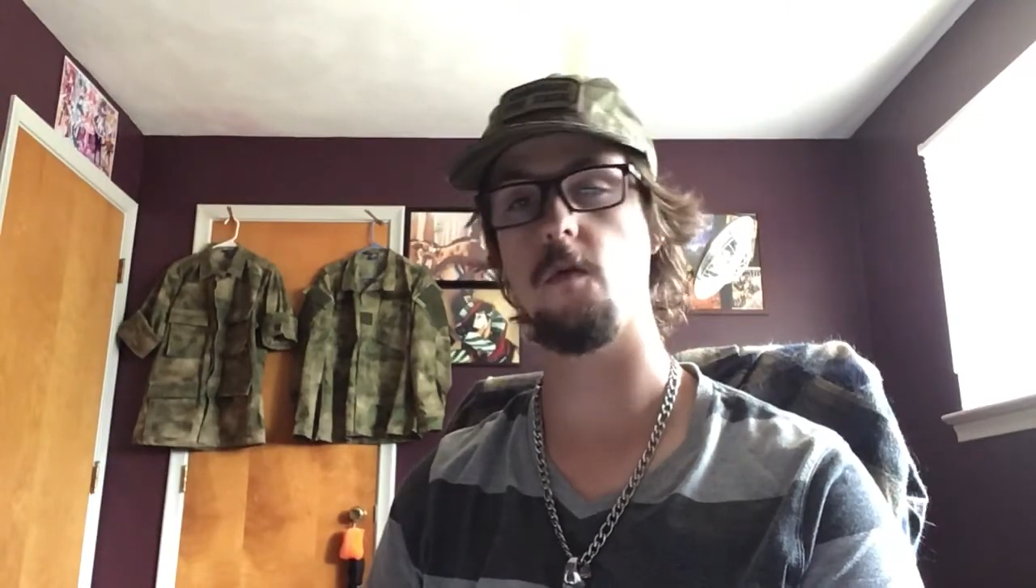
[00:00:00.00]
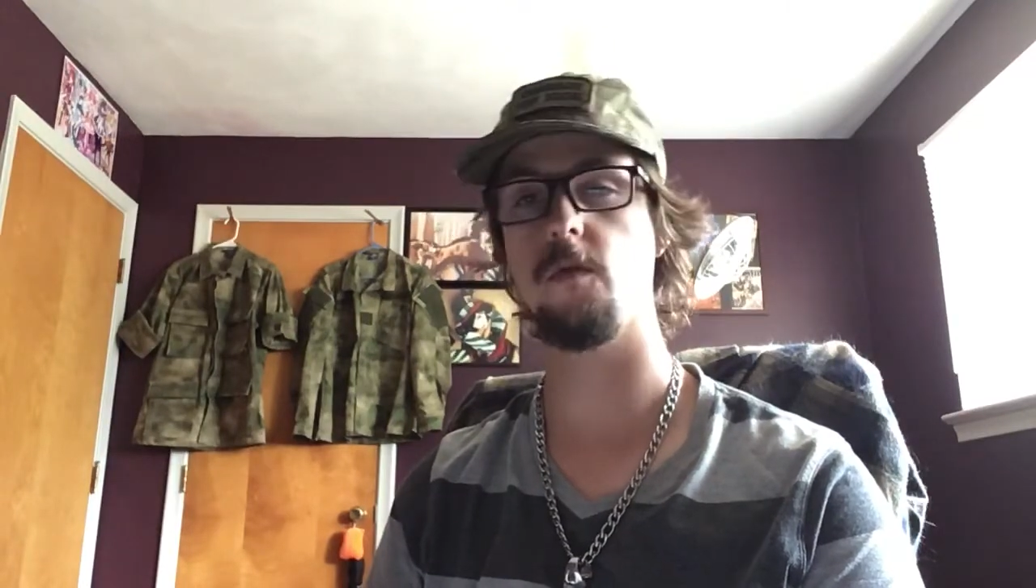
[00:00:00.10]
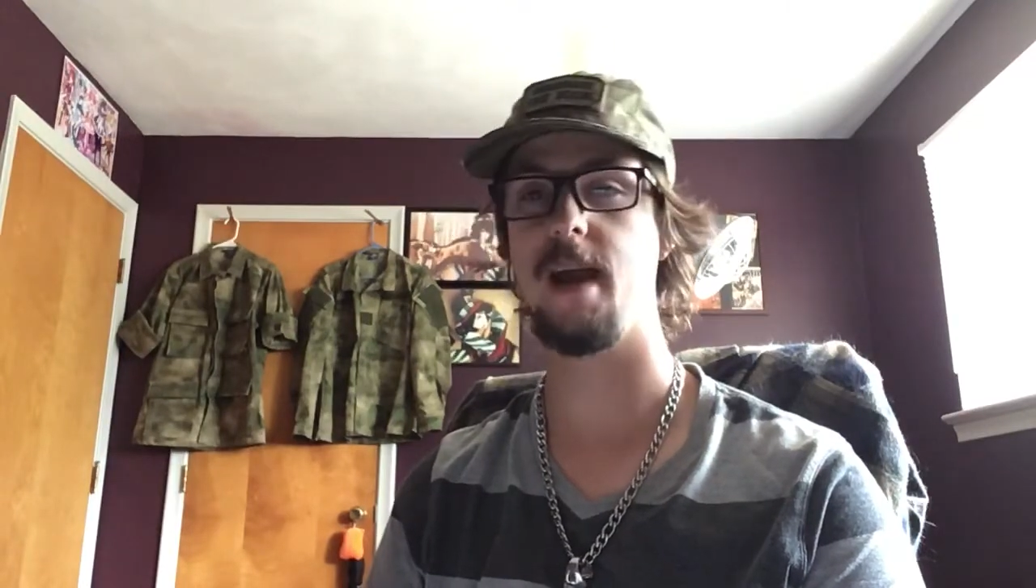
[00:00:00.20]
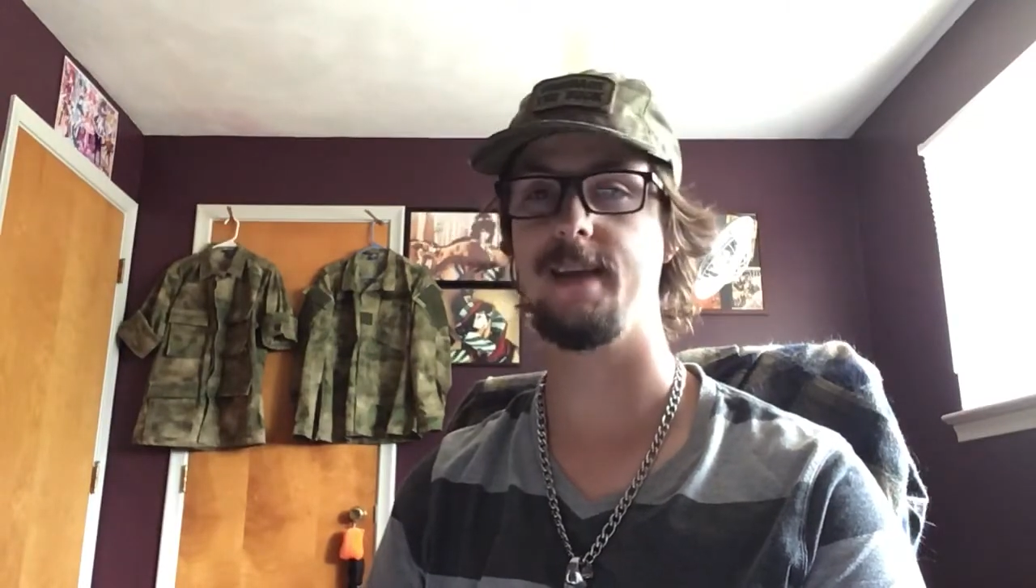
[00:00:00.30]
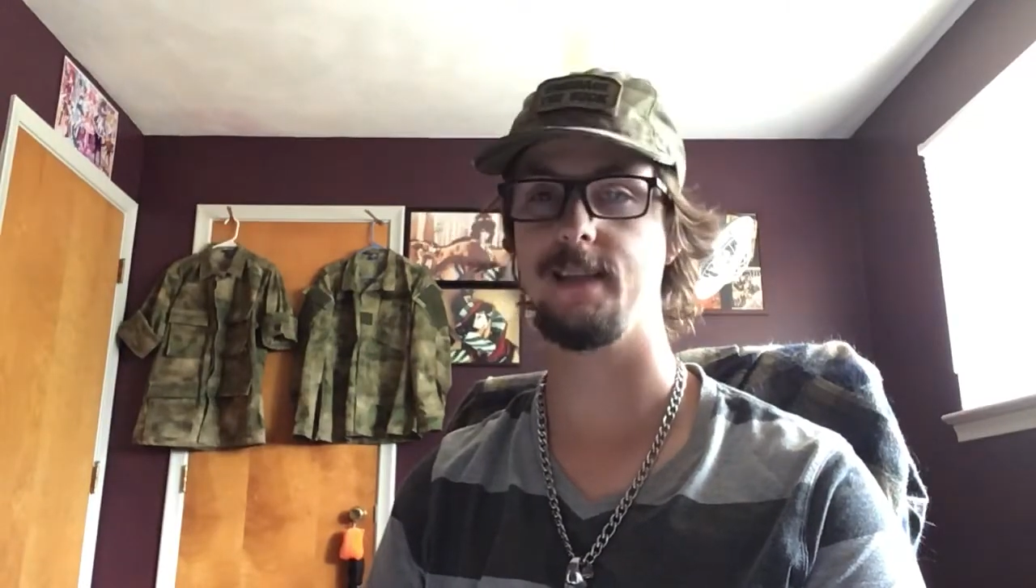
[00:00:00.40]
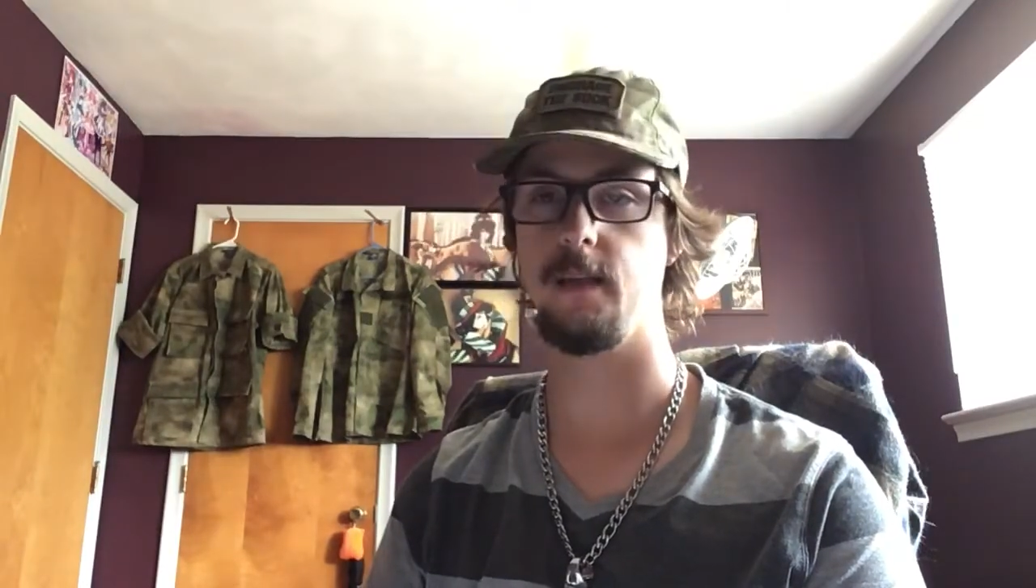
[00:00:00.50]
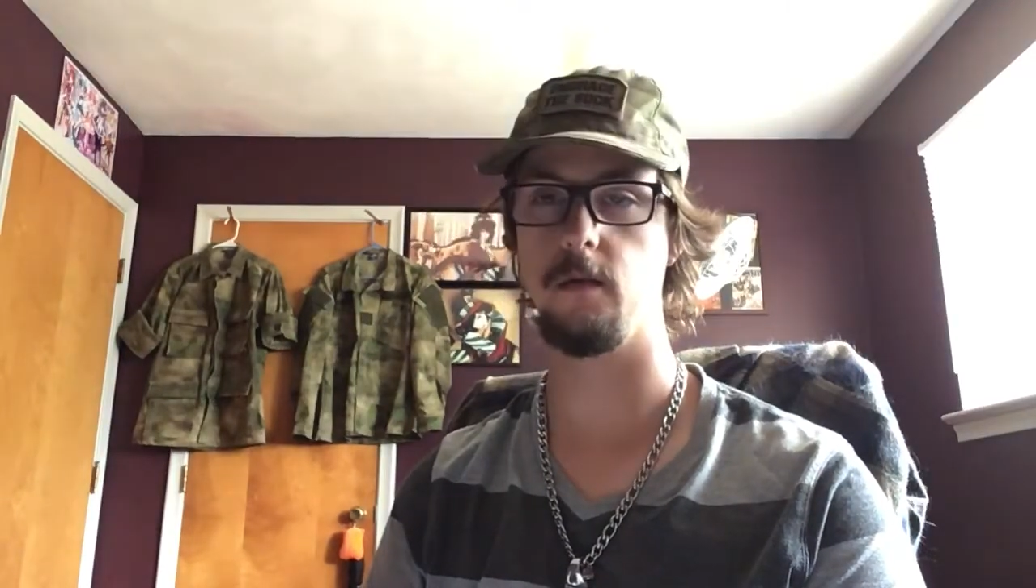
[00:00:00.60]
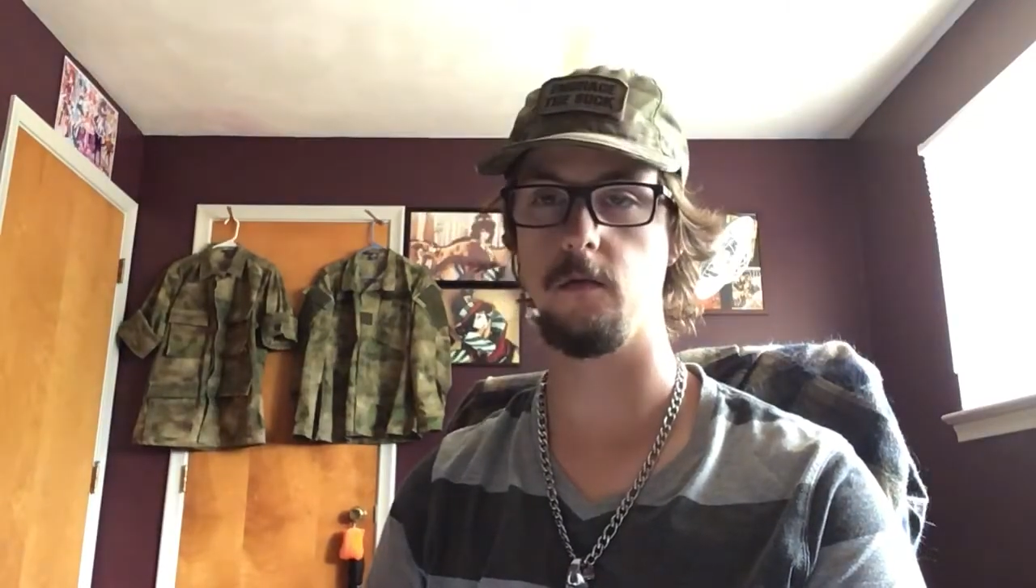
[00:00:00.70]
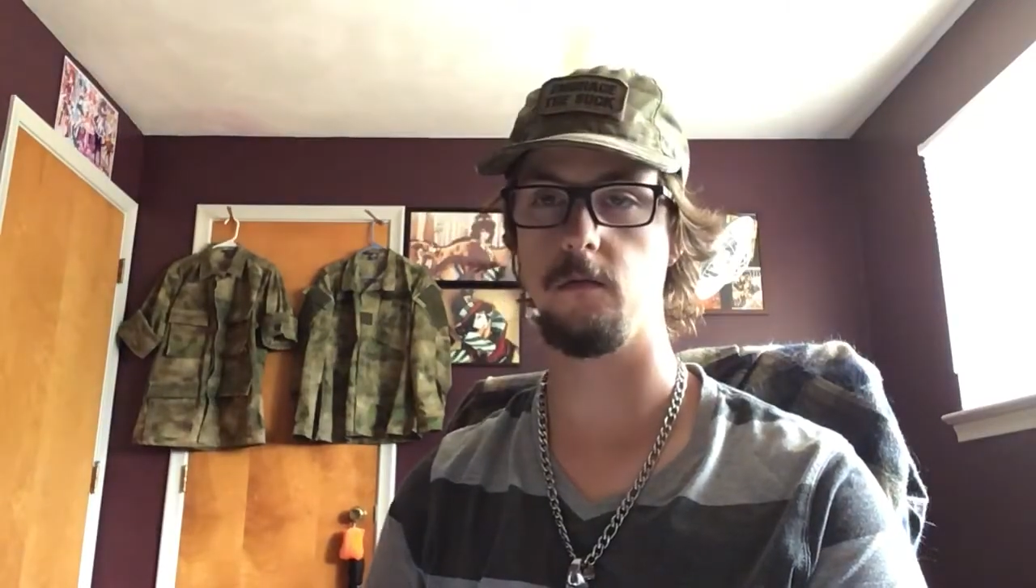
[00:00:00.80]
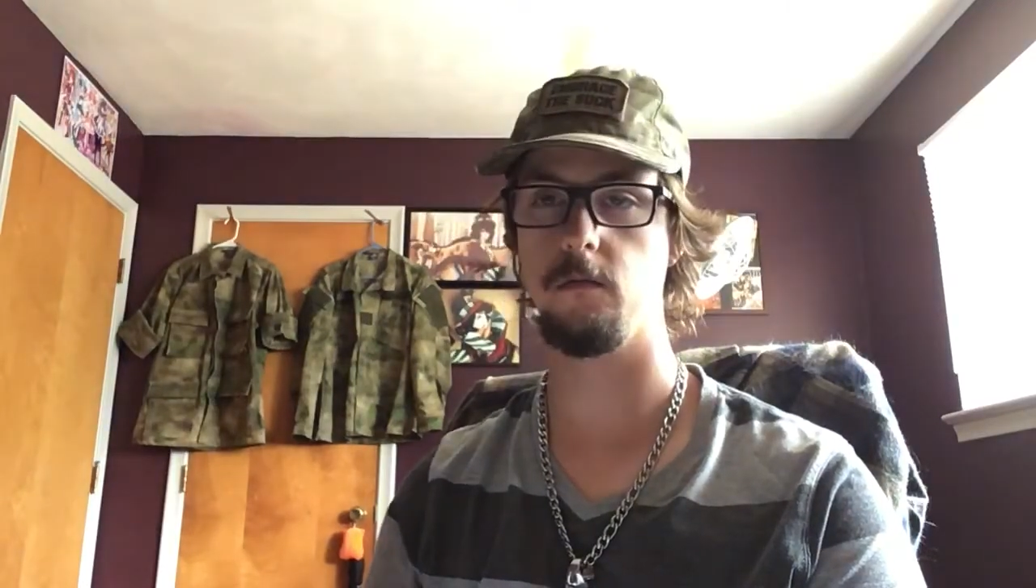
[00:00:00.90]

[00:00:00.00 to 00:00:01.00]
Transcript: over ACU.